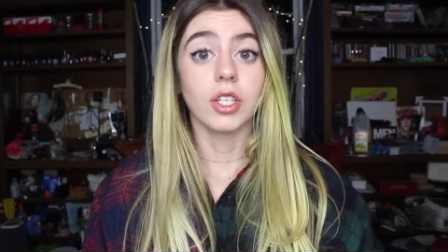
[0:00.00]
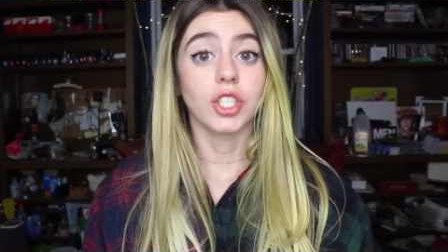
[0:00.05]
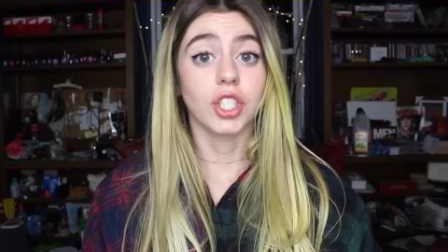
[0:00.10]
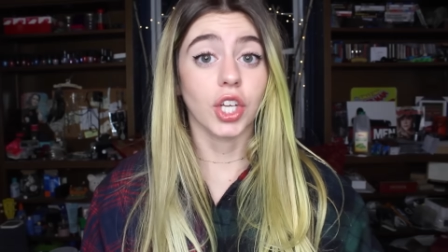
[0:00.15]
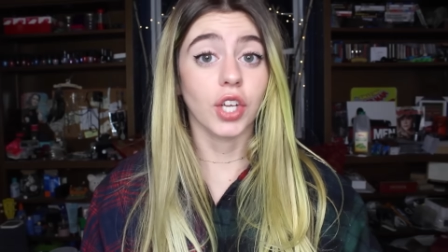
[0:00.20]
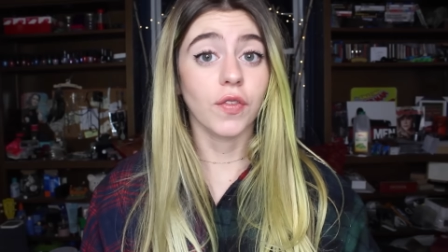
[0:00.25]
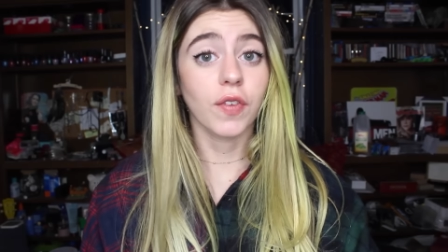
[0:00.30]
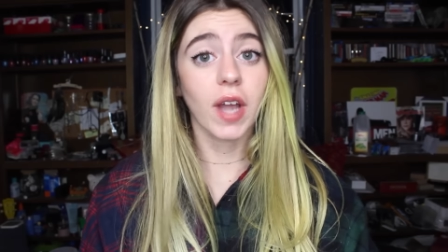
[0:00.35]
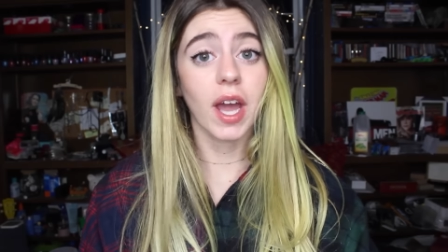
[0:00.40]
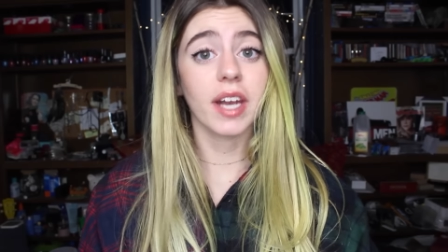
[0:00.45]
So
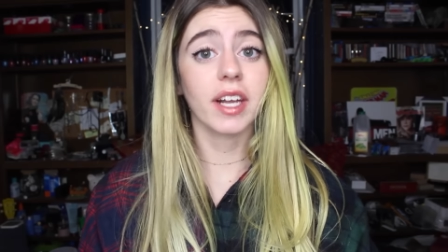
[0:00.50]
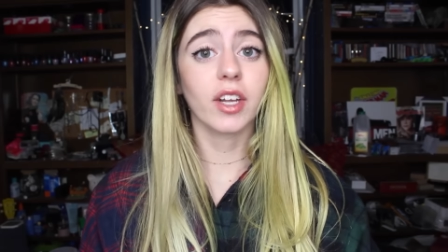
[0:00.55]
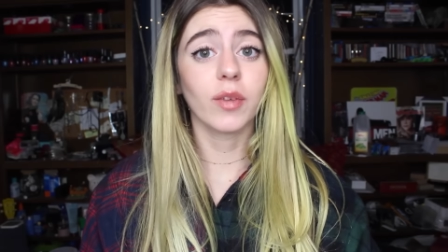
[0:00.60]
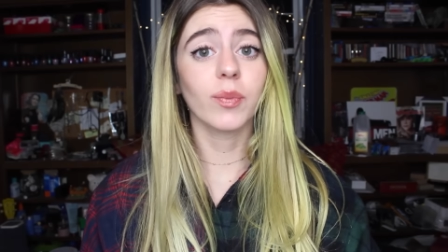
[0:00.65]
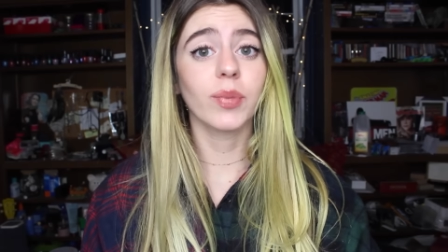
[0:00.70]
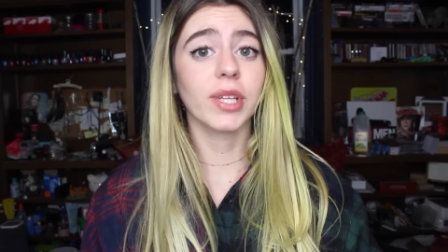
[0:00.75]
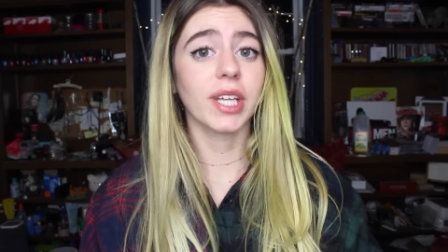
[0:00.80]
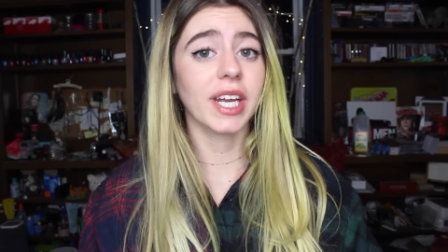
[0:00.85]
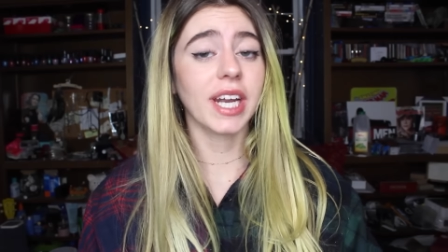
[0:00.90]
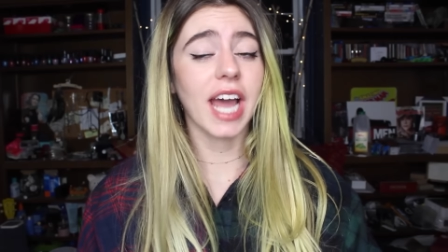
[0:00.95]
you've got a
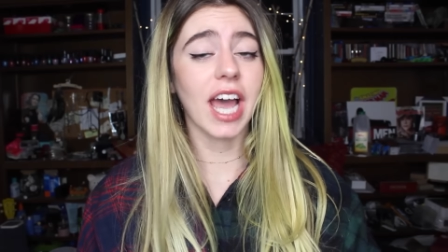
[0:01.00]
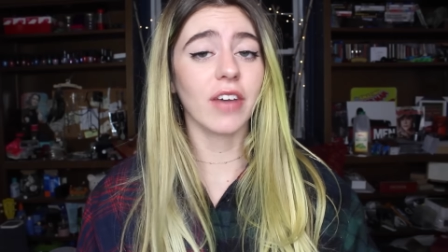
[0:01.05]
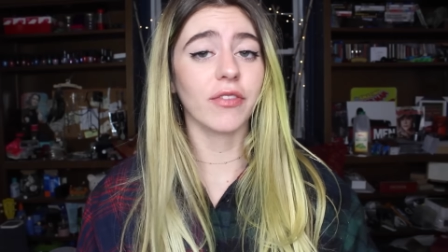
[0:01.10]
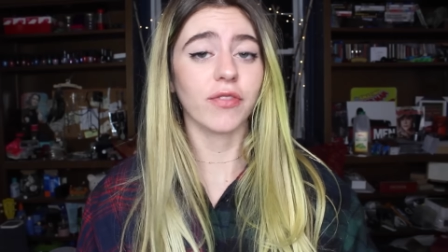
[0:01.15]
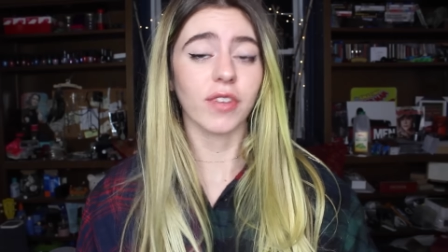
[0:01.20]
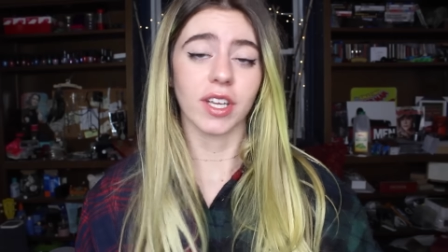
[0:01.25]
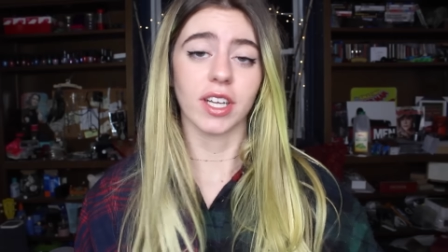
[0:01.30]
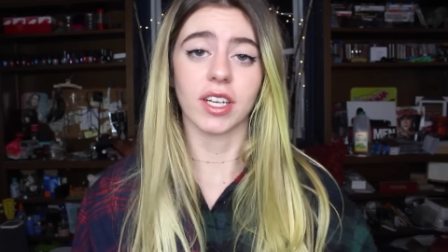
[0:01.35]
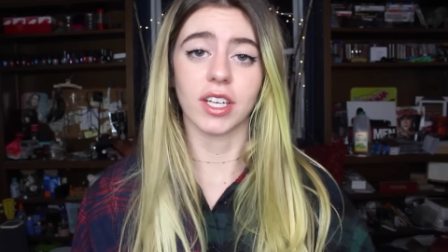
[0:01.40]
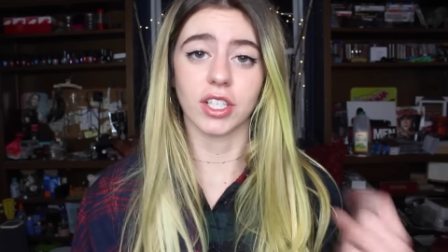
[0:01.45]
complete
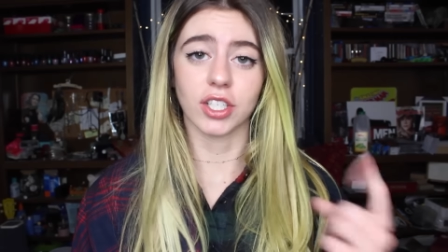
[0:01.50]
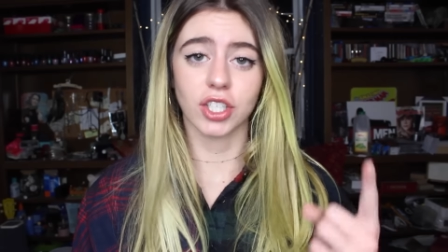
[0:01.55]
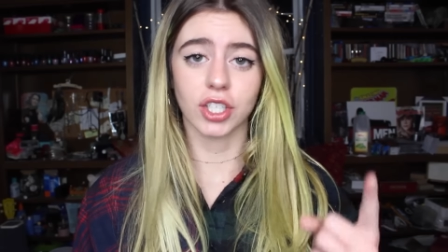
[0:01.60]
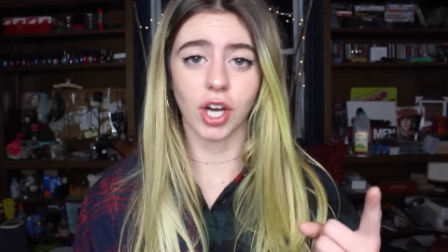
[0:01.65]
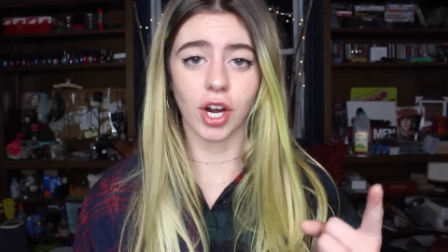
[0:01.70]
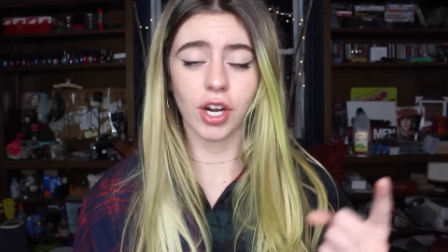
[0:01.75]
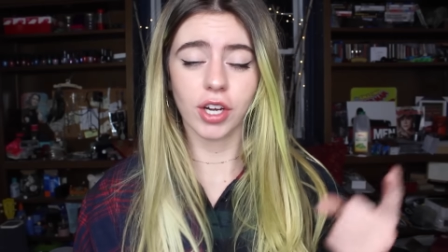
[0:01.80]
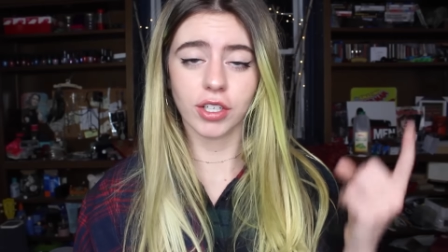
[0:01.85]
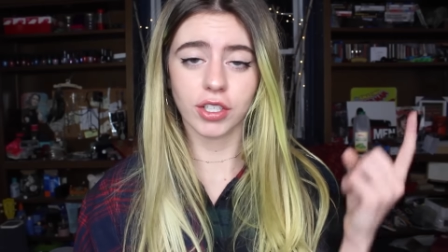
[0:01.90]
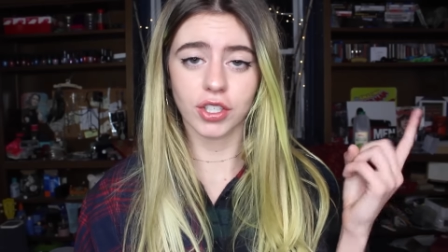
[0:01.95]
outfit, a
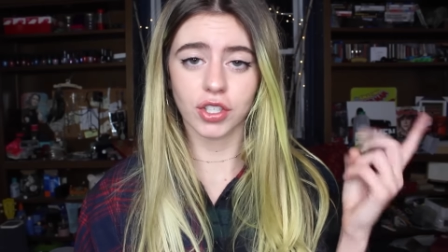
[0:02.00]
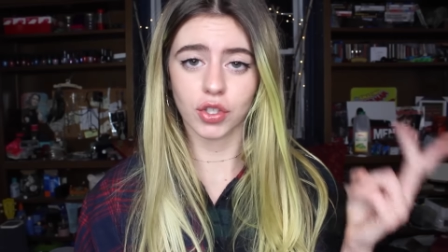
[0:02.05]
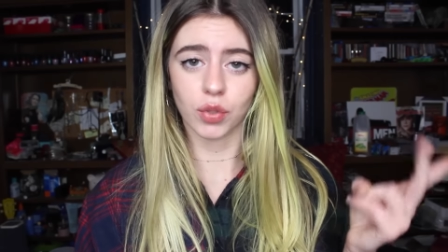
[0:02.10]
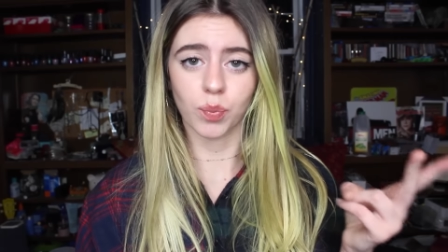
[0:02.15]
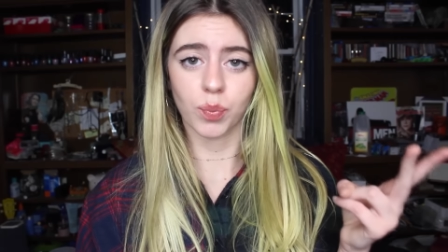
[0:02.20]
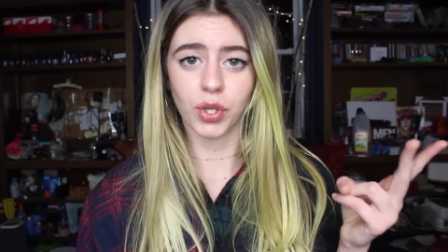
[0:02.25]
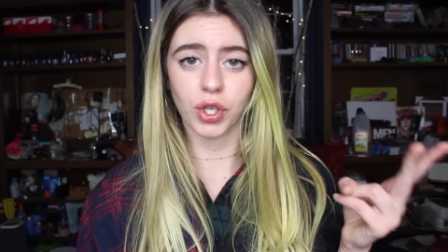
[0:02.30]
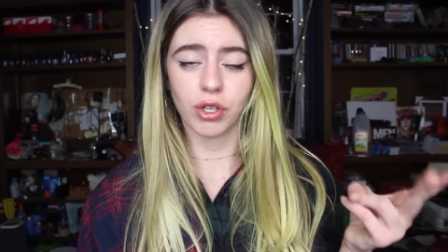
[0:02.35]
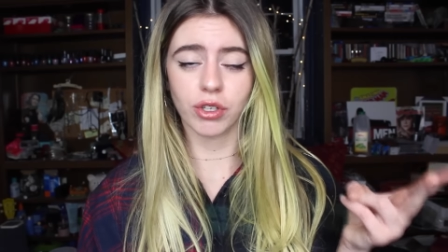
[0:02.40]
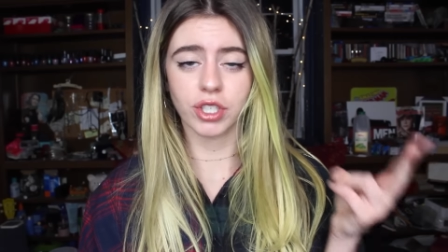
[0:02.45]
skirt,
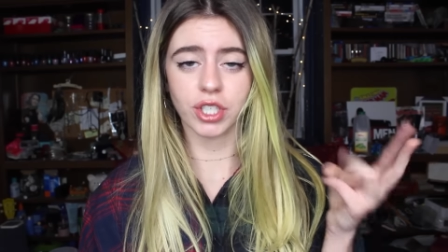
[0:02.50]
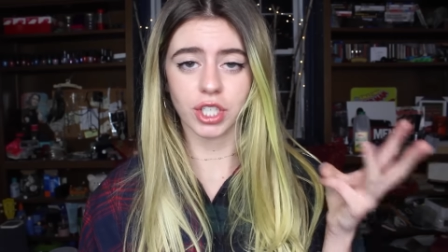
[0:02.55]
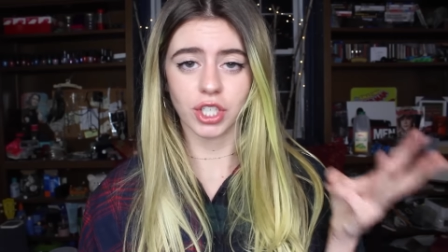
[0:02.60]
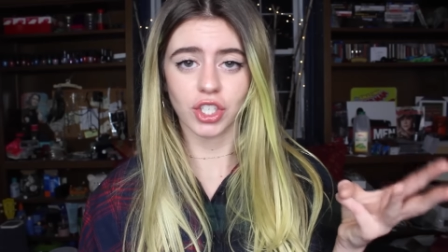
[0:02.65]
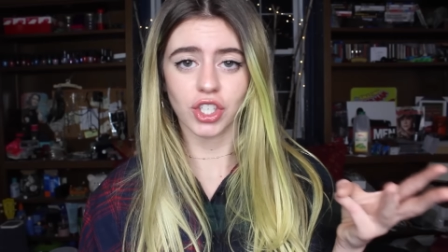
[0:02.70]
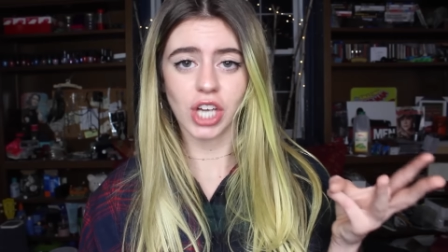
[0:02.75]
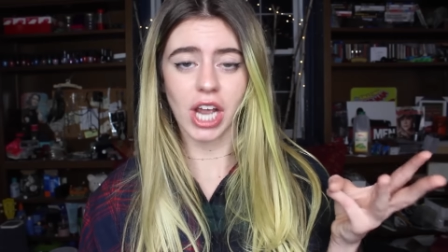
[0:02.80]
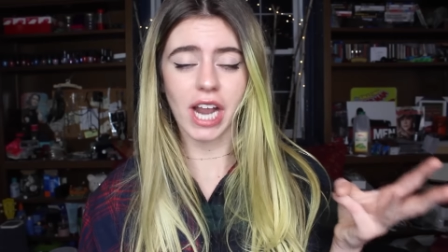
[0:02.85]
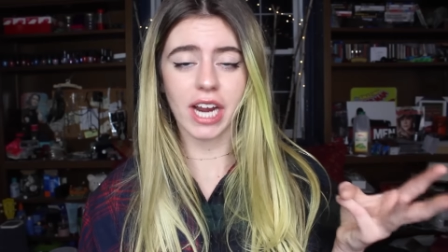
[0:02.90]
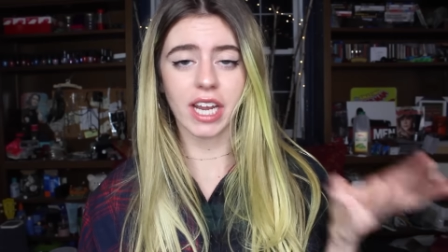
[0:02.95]
some boots, a
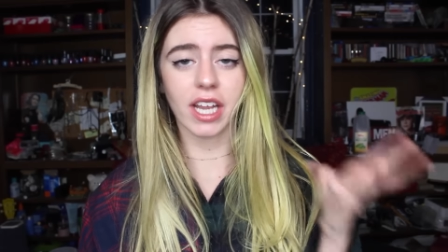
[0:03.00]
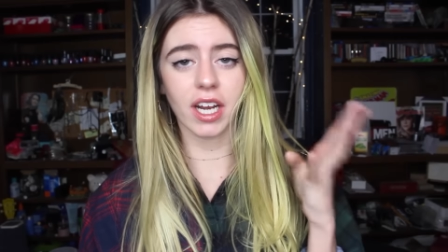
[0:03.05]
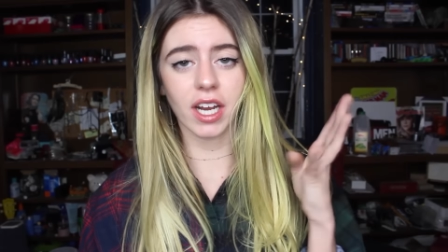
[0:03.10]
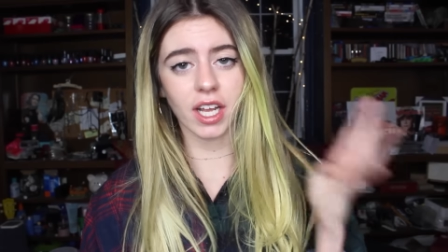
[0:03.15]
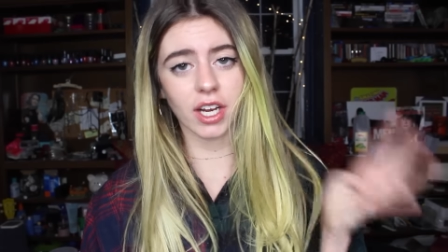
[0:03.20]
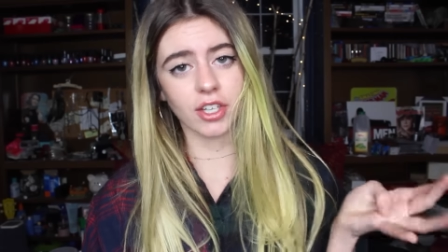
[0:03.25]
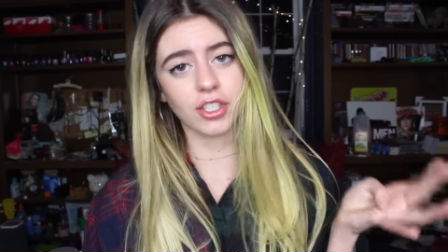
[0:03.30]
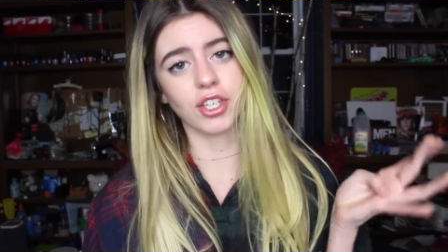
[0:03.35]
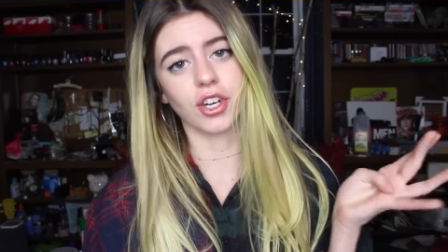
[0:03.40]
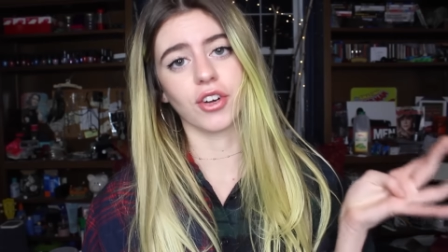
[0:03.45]
jacket,
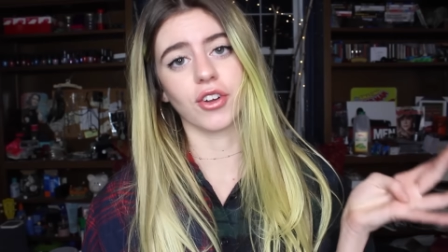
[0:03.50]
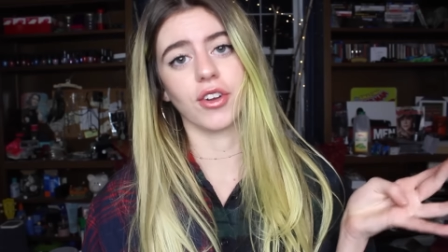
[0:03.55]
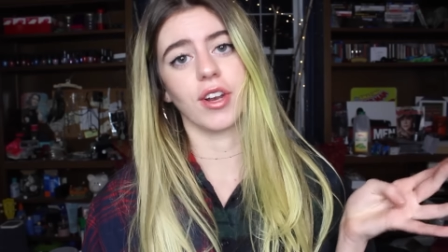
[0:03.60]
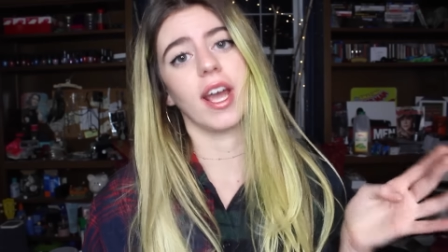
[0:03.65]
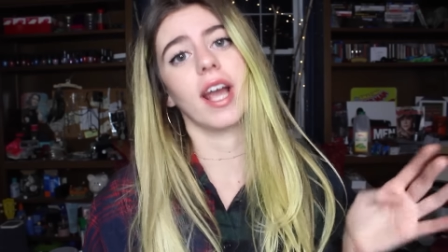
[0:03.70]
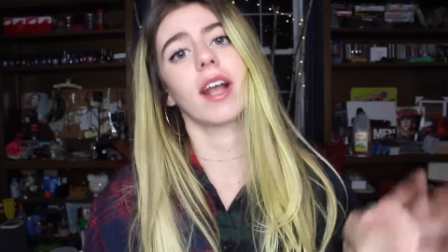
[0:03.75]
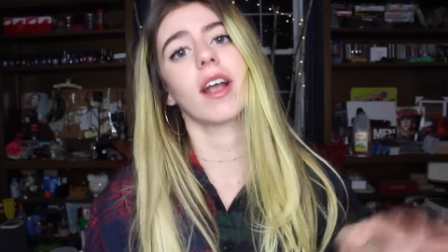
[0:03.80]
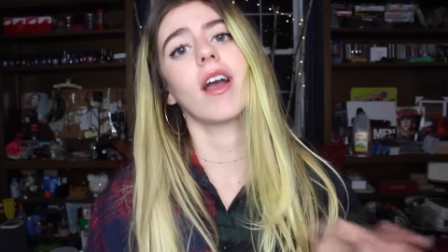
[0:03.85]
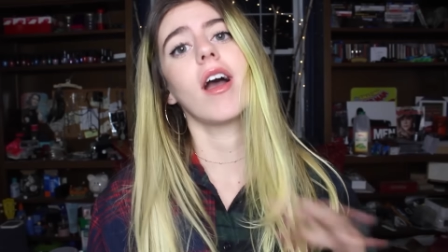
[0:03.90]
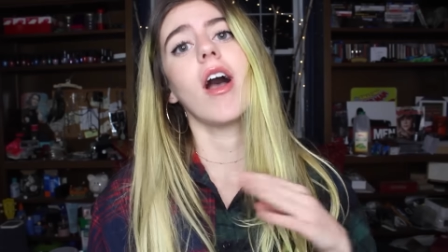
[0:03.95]
and a
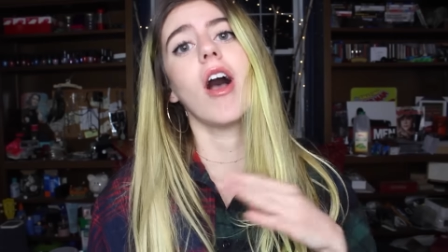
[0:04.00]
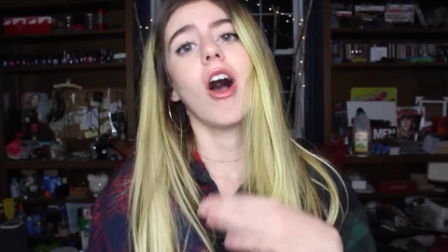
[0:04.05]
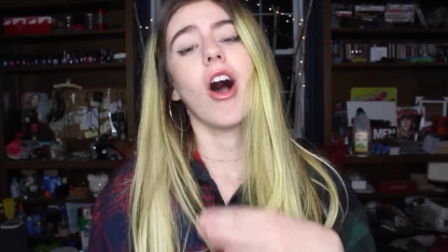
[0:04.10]
turtleneck.